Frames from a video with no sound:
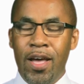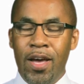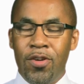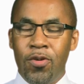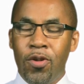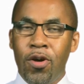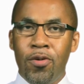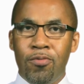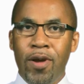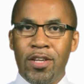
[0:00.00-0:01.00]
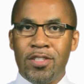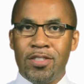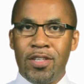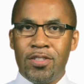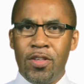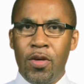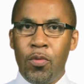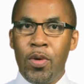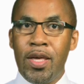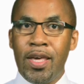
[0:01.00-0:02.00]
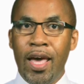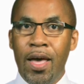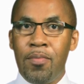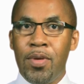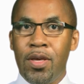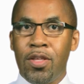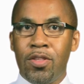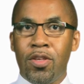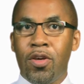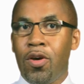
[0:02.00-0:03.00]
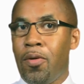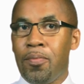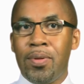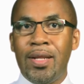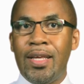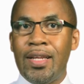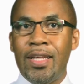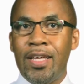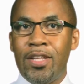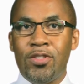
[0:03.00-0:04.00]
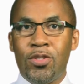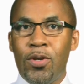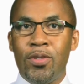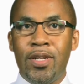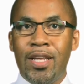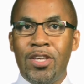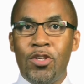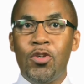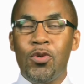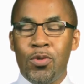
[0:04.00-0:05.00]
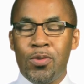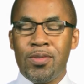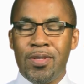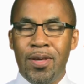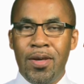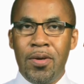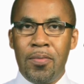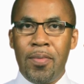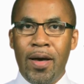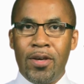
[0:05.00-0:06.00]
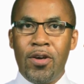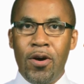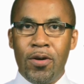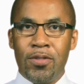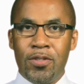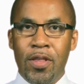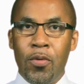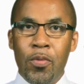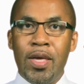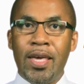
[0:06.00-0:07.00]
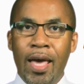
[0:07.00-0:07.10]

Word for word: and all our unrighteousness so that we can be completely and totally used by God, so that we